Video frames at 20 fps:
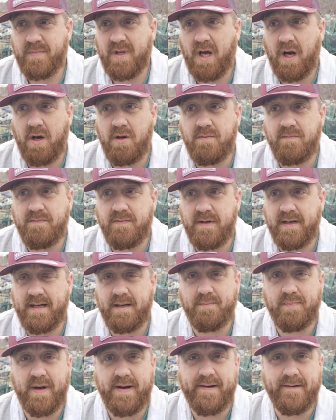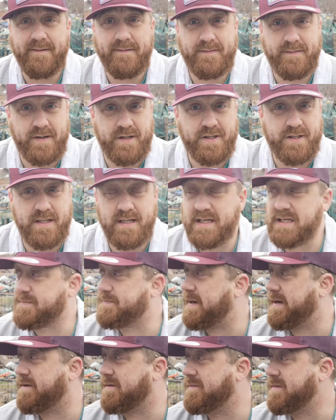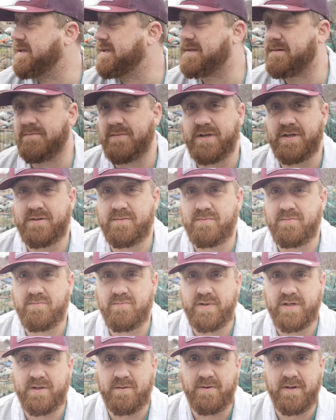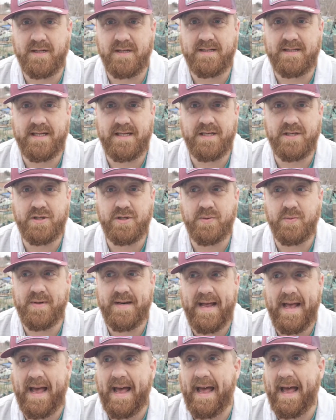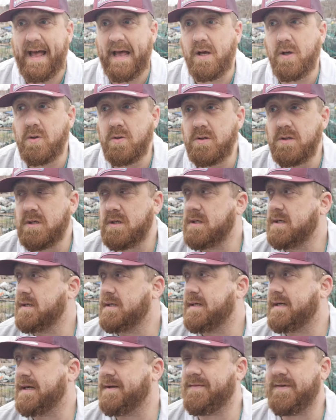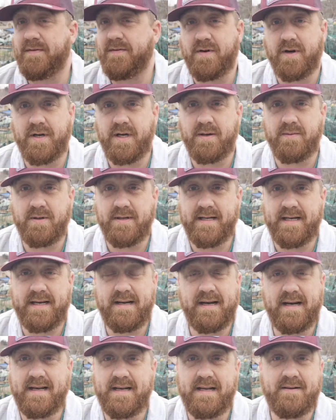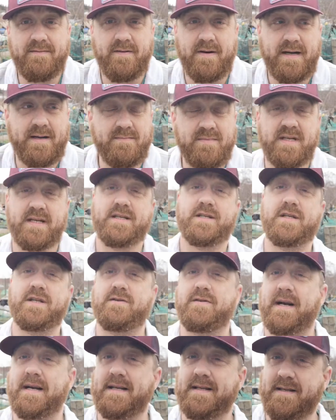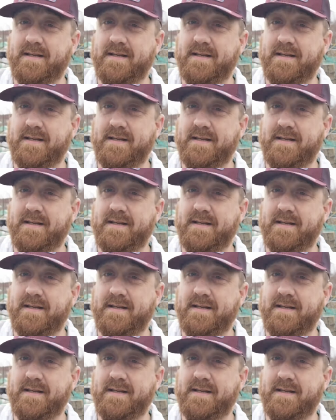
hopefully a beneficial experiment, and which I want to teach you now, if you've got no idea, and if I am teaching Granny